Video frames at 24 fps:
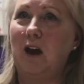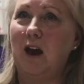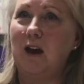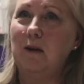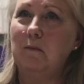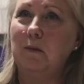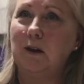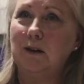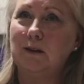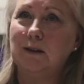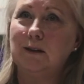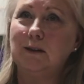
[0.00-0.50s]

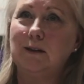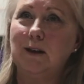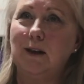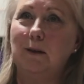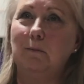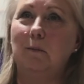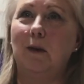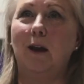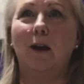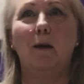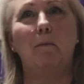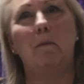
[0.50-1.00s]
came in to
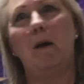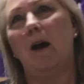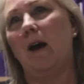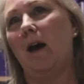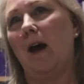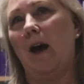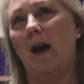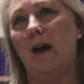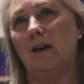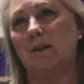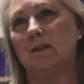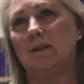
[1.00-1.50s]
see me
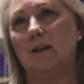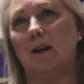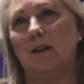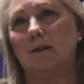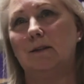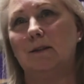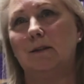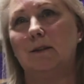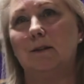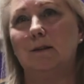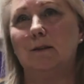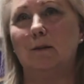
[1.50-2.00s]
about
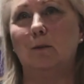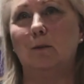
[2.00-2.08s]
access to